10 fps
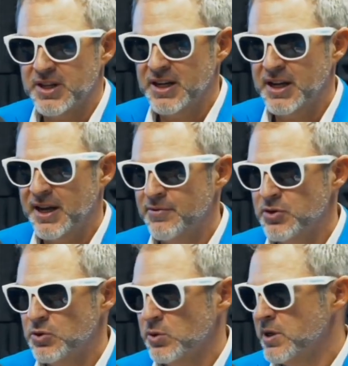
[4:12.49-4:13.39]
to have your
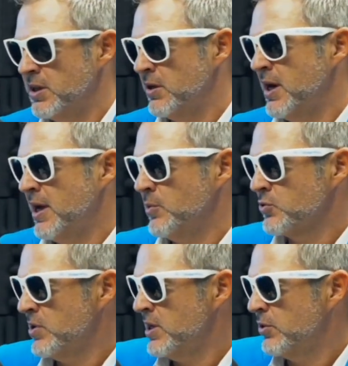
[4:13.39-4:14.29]
story in there. And I was
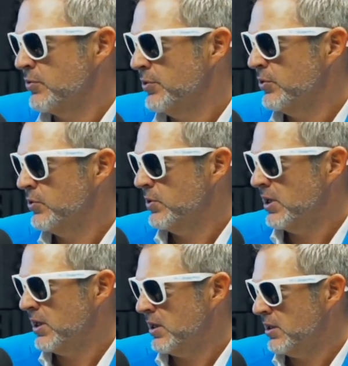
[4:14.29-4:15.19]
reading through
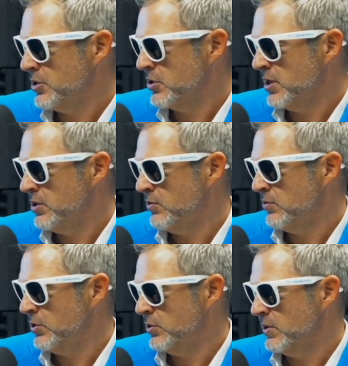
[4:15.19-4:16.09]
your
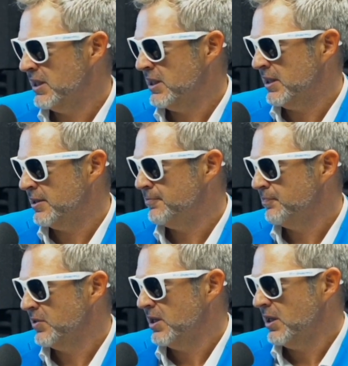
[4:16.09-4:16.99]
interview again,
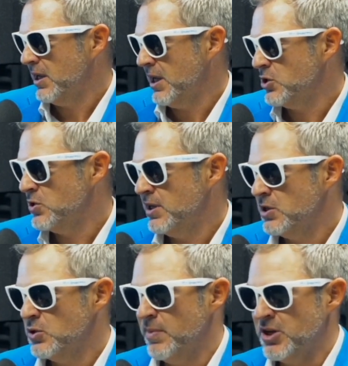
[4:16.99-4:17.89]
and
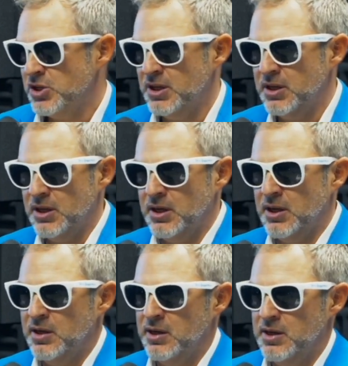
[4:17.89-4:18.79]
you mentioned
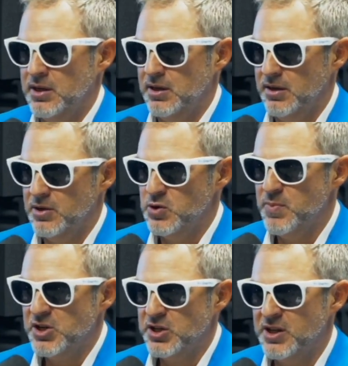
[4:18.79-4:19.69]

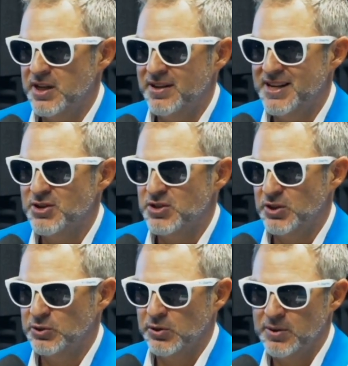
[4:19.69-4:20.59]
an interesting
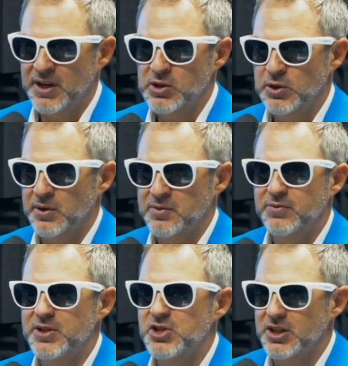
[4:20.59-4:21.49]
story about you going
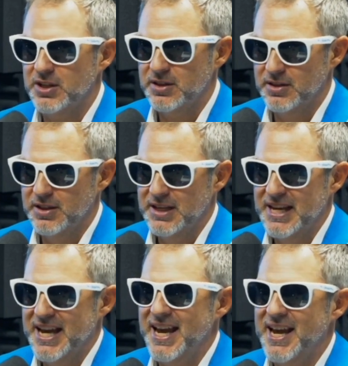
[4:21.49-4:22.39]
fishing
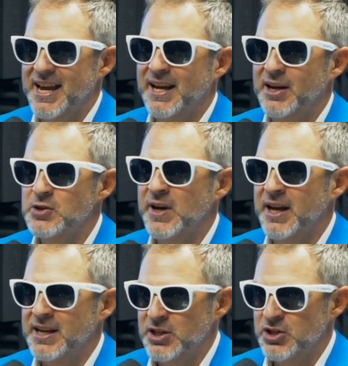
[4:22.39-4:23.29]
and how you got
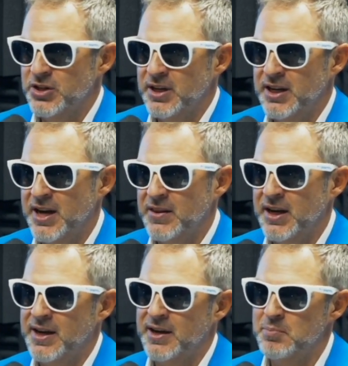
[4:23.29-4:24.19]
injured and how that
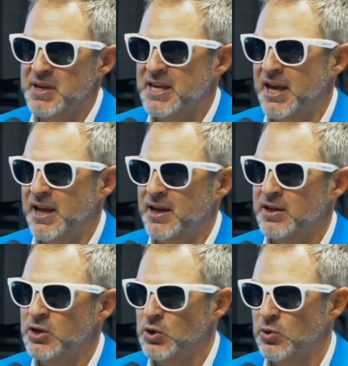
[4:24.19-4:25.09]
kind of
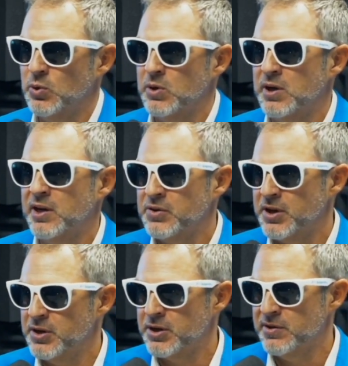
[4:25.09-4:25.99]
began your
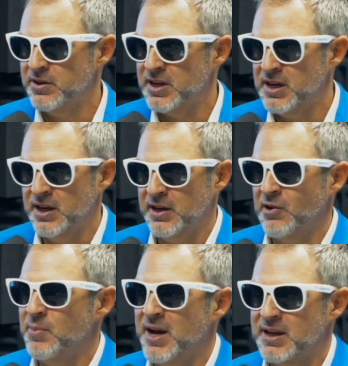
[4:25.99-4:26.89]
healthcare career. Can you kind
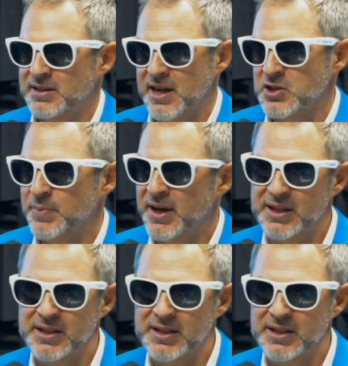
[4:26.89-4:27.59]
of take us back into that?